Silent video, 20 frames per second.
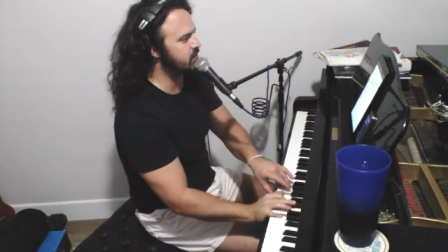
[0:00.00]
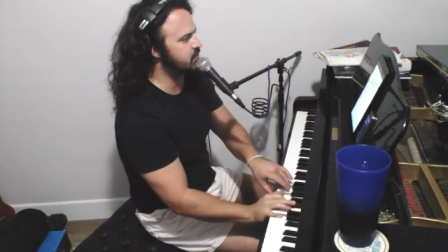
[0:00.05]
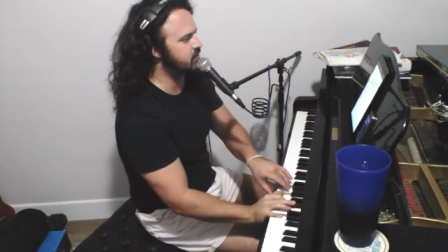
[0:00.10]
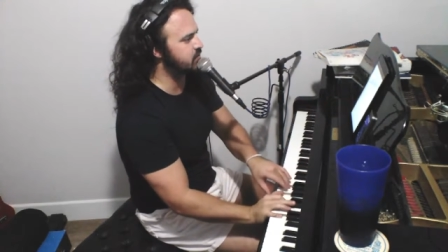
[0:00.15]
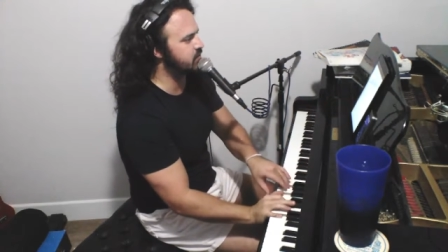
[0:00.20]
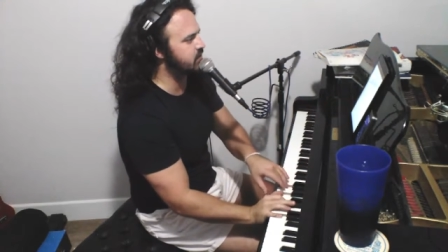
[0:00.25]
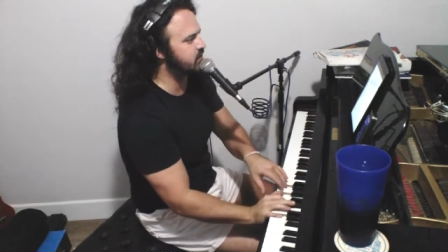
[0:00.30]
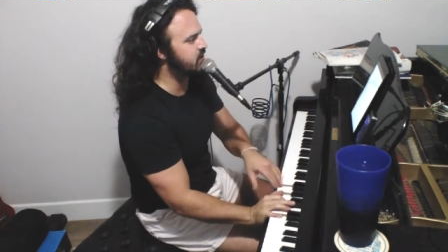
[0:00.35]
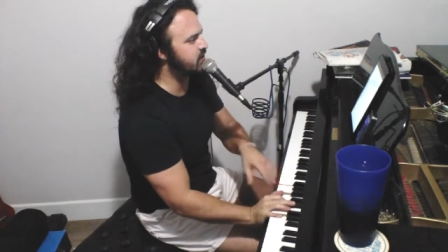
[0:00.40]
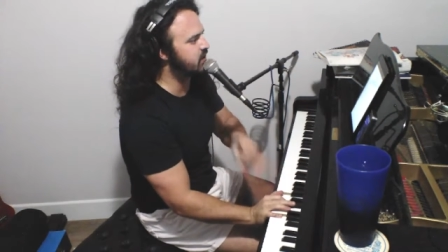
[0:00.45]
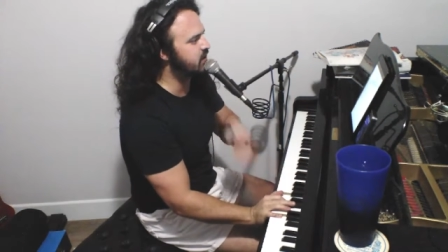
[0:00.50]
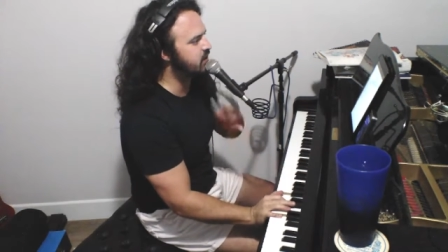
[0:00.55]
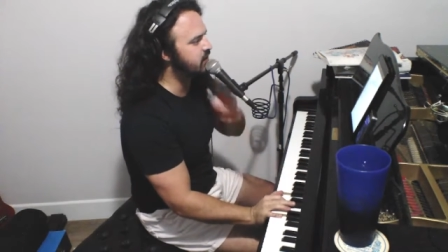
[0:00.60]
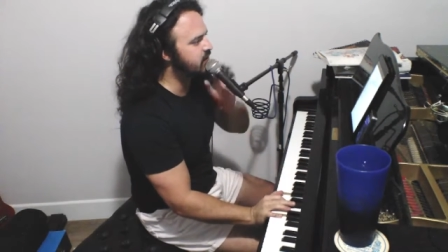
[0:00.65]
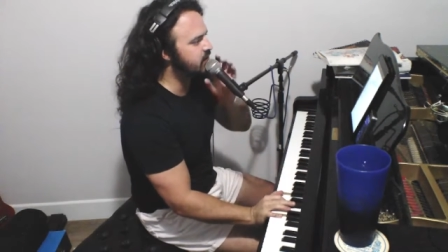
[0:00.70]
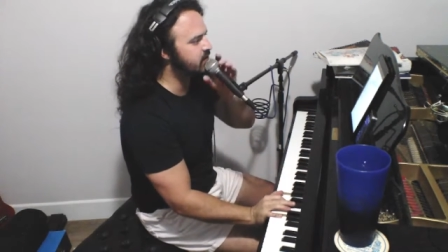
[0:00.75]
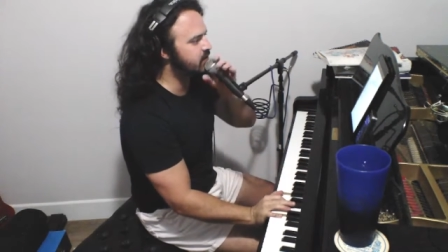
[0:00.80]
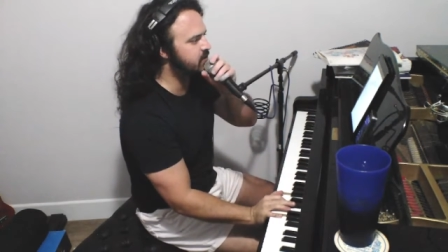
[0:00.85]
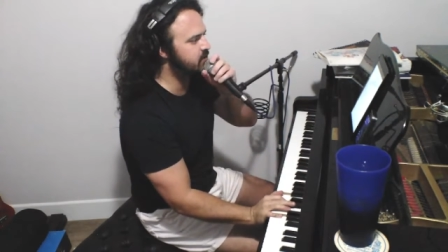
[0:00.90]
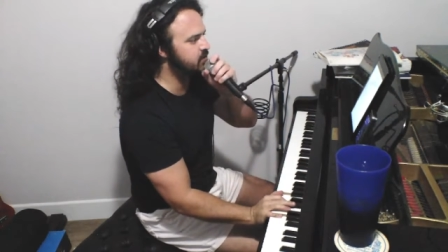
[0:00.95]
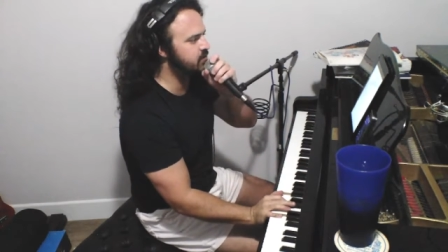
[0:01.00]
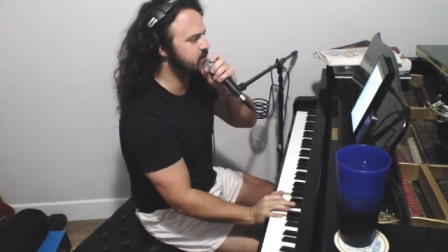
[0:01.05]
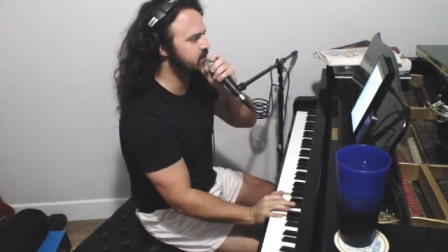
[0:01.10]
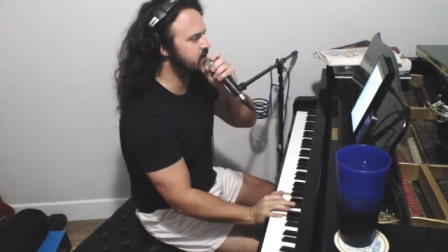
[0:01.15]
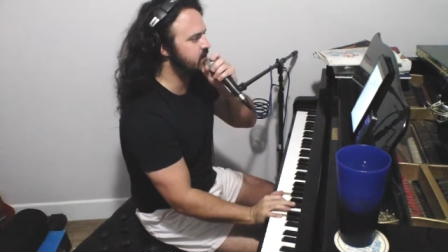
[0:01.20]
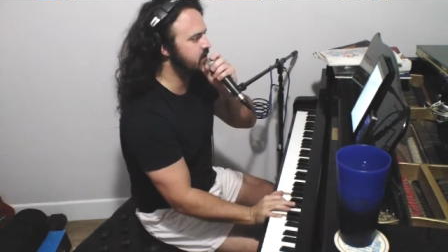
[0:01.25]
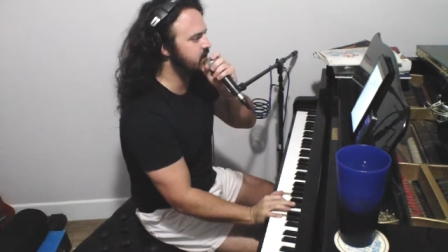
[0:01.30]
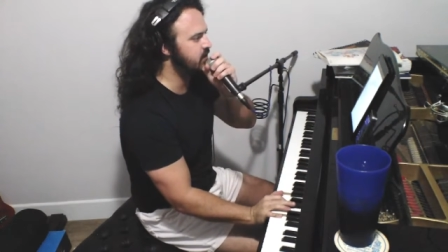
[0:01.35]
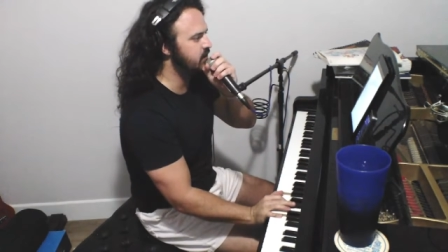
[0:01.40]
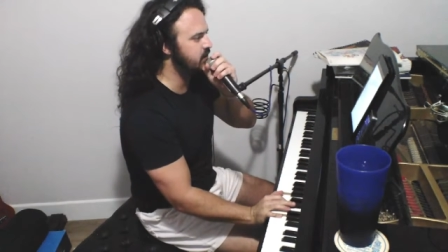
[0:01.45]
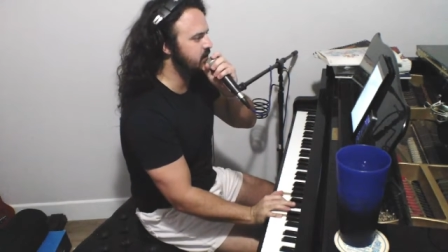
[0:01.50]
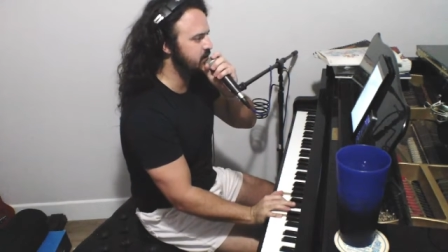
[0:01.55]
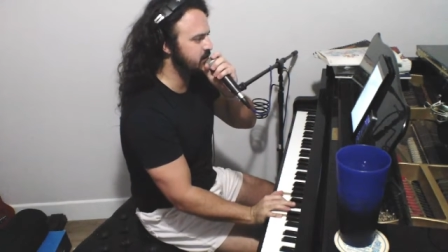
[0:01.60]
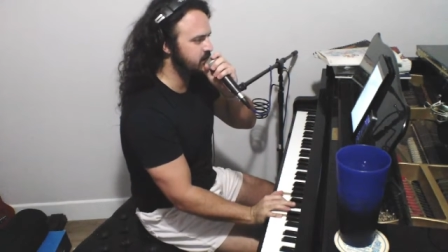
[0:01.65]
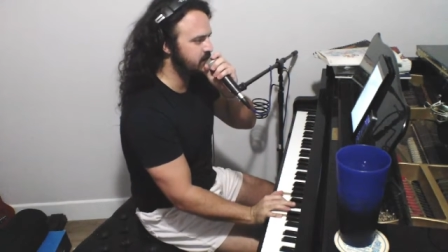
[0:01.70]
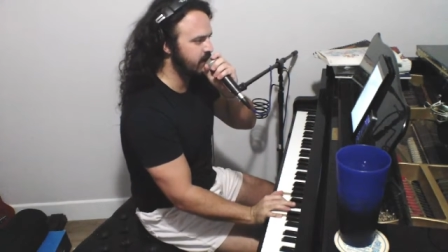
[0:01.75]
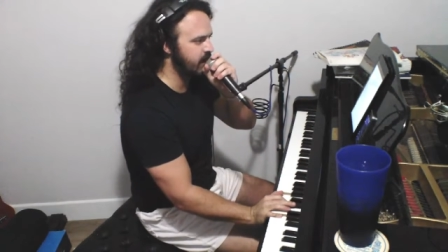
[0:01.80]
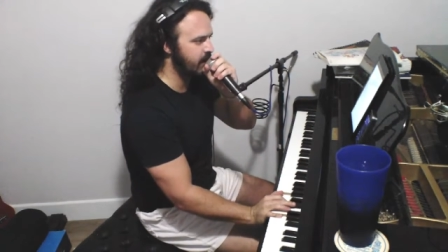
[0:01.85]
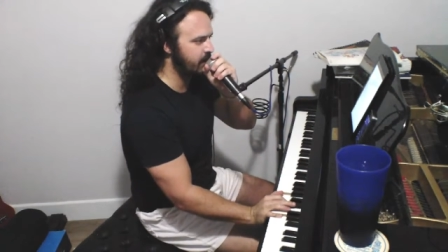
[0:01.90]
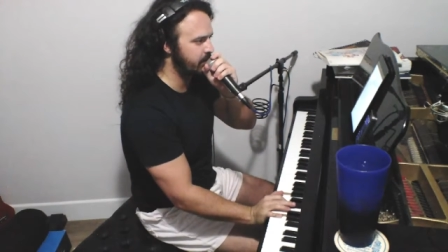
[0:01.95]
a dream, a
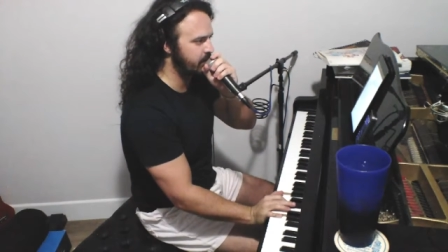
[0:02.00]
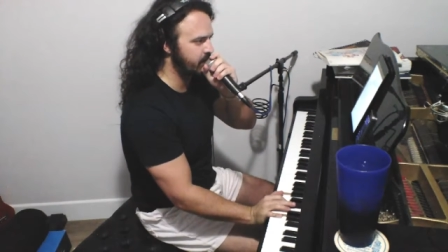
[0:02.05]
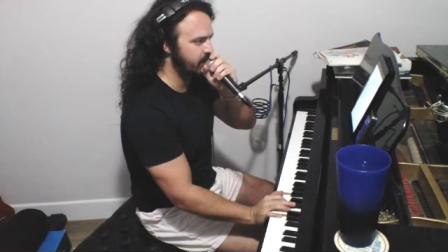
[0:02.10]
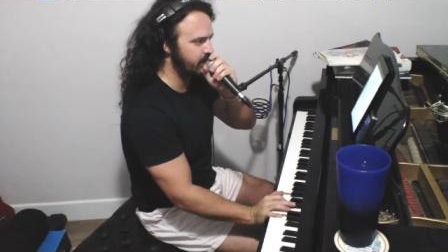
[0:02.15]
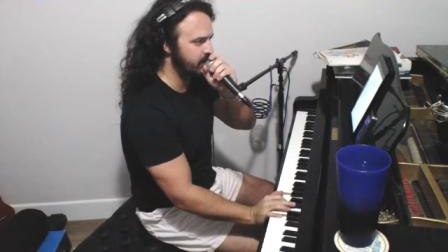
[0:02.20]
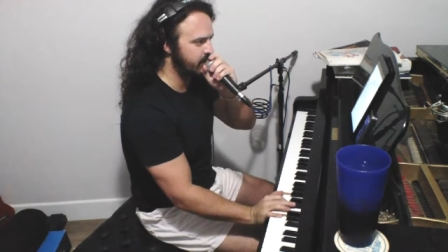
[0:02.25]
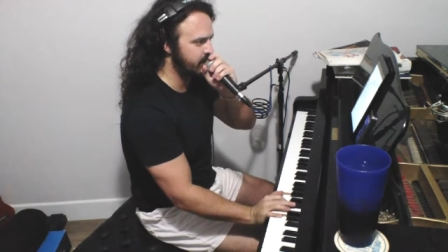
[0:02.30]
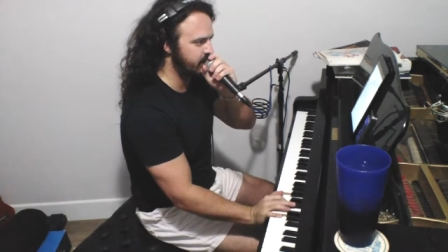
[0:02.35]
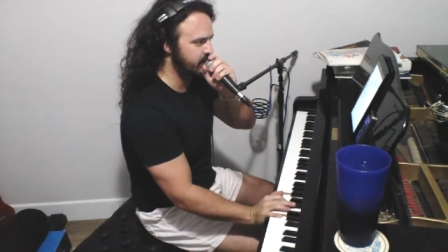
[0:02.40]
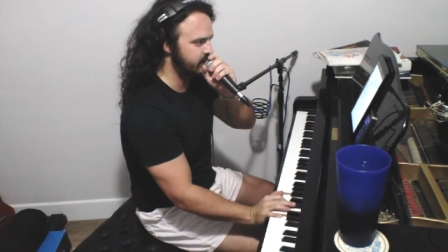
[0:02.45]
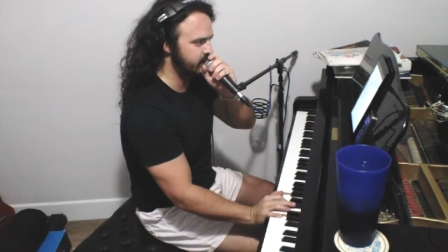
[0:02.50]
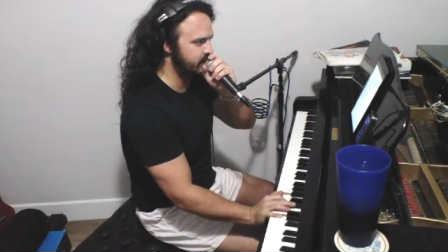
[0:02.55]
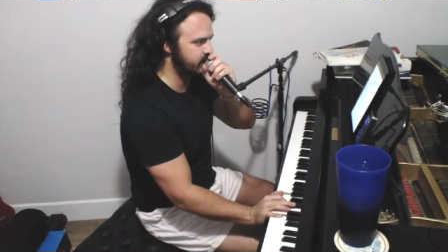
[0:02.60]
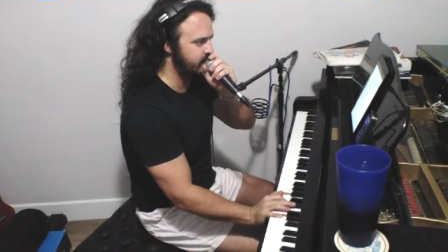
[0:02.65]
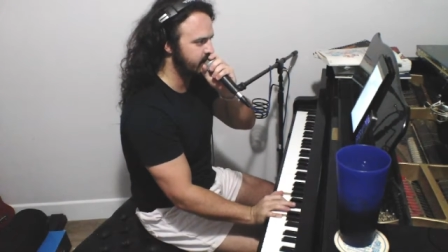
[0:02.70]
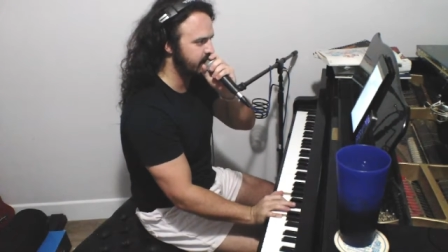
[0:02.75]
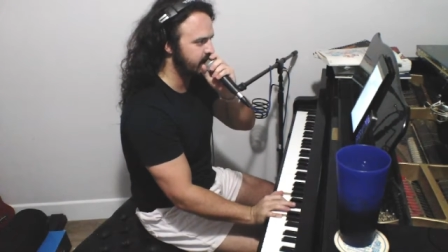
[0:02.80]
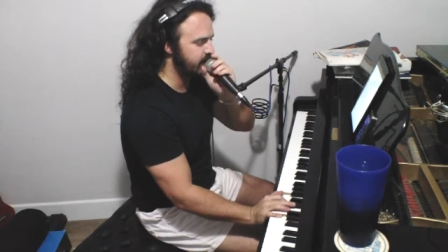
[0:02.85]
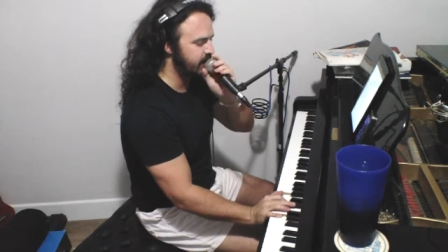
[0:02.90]
dream got broken.